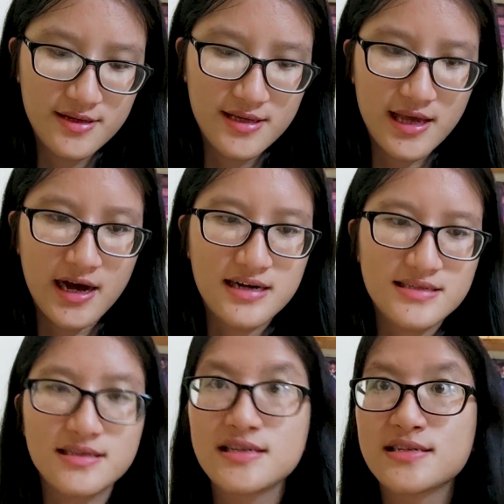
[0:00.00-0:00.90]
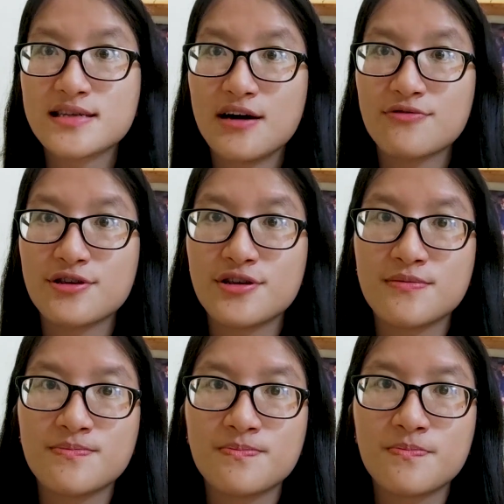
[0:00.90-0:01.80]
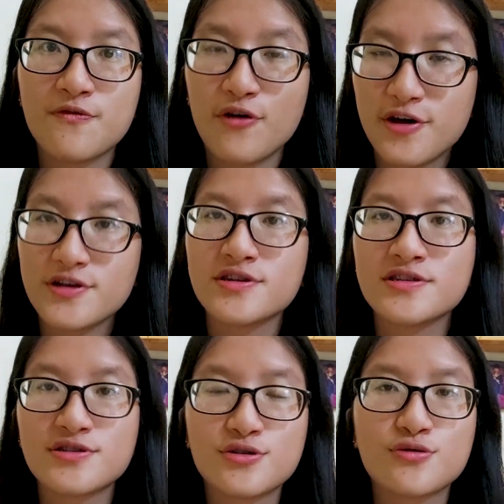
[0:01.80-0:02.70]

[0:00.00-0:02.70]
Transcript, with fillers: he asked the Saudi royals